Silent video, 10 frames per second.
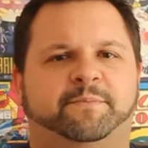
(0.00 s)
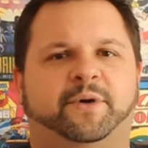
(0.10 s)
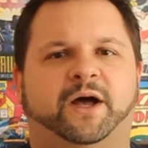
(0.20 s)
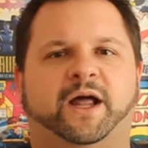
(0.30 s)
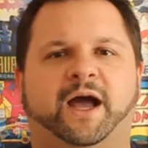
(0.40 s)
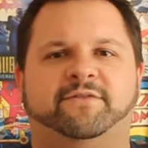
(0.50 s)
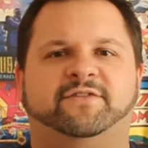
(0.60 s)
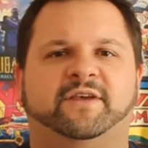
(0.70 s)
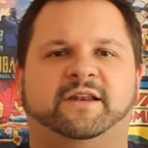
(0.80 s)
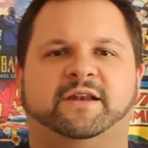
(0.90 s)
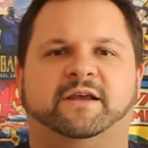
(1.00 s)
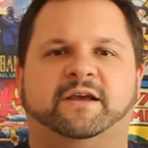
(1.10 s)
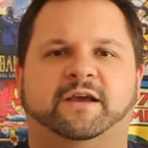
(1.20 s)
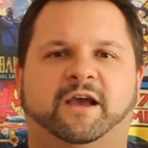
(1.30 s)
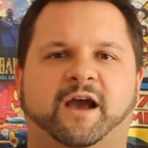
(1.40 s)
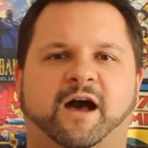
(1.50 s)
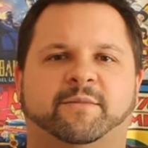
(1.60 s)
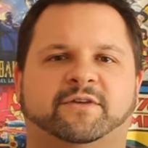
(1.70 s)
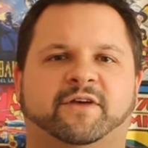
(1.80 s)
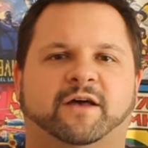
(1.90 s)
but I've seen
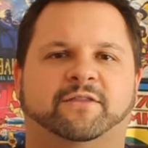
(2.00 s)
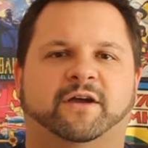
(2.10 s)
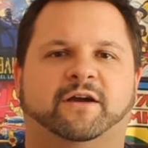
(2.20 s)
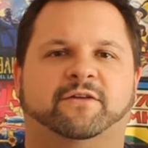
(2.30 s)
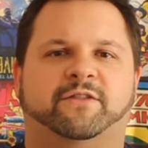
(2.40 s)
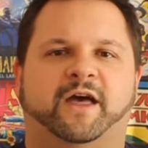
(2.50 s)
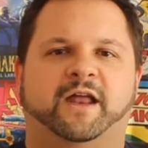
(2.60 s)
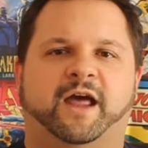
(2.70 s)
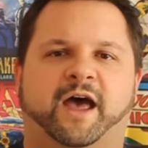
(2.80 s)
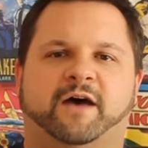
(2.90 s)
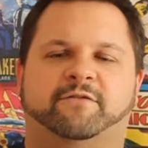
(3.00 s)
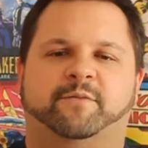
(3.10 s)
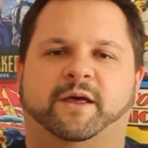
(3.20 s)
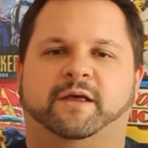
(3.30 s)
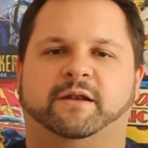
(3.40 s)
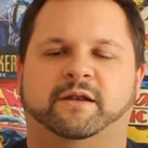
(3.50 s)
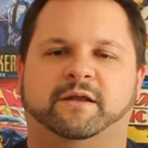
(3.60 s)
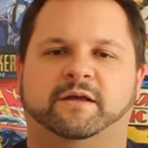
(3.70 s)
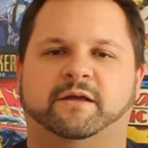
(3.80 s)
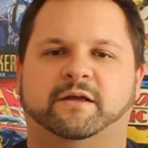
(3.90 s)
comics out there that have been
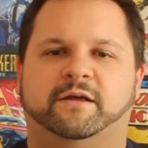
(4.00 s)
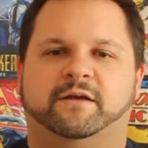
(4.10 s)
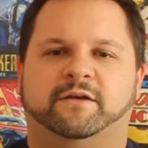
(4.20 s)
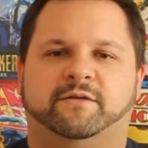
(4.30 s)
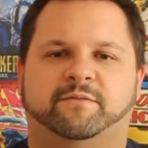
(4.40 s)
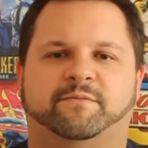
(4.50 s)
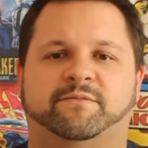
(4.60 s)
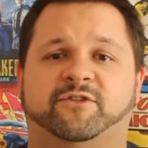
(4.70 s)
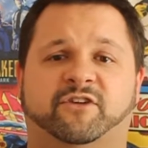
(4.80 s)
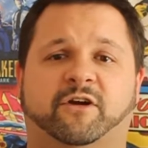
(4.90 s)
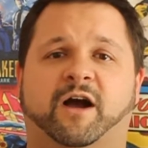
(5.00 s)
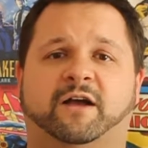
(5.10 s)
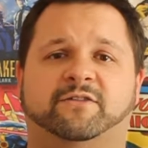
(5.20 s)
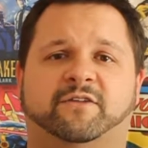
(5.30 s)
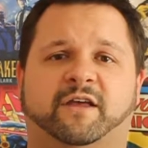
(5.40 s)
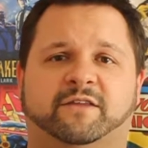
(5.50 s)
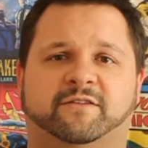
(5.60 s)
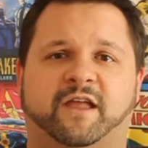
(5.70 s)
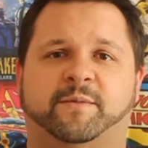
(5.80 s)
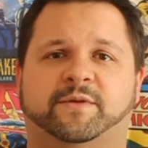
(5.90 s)
xeroxed and
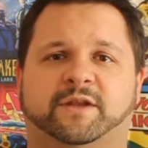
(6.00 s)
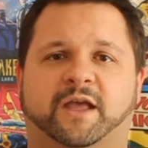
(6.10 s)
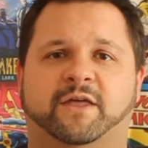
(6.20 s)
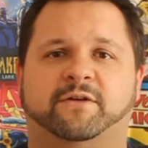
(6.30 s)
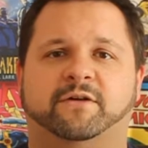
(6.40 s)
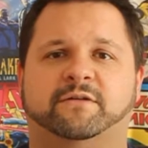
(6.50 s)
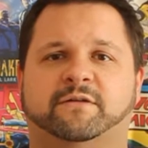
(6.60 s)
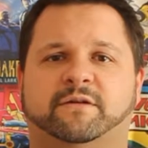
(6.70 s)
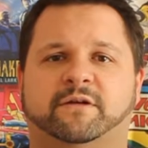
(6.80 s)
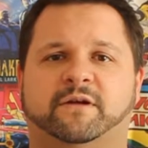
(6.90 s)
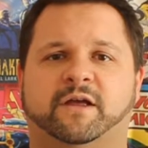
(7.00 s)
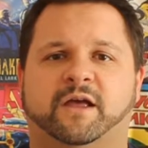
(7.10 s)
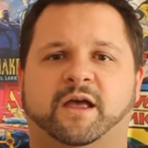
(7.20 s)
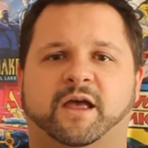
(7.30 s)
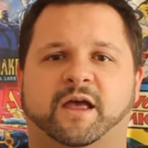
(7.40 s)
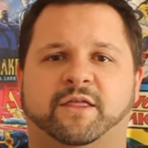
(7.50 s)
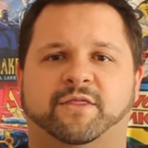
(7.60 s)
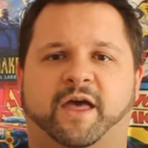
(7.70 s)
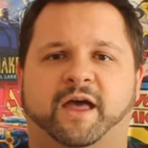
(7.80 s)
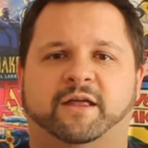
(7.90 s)
stapled together.
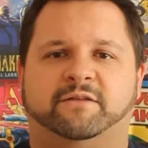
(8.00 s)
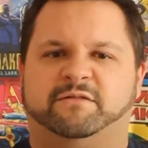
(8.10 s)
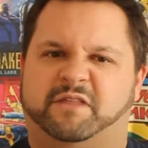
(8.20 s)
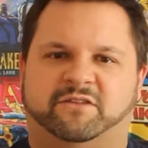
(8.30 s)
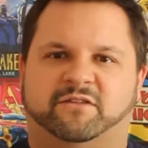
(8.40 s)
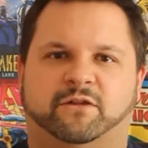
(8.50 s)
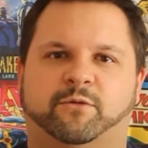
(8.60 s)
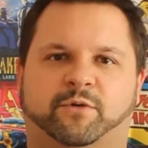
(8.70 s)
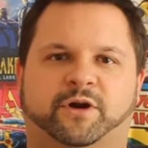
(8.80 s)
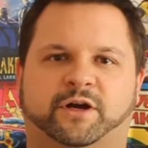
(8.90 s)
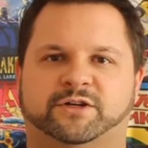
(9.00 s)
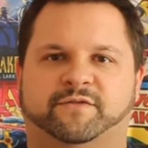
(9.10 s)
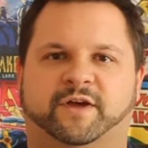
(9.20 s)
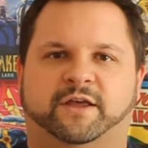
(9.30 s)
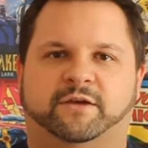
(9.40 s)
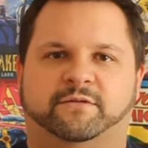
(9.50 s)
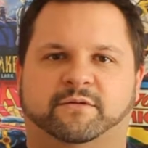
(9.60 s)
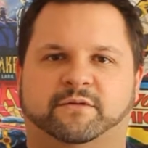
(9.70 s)
That that's a low production value.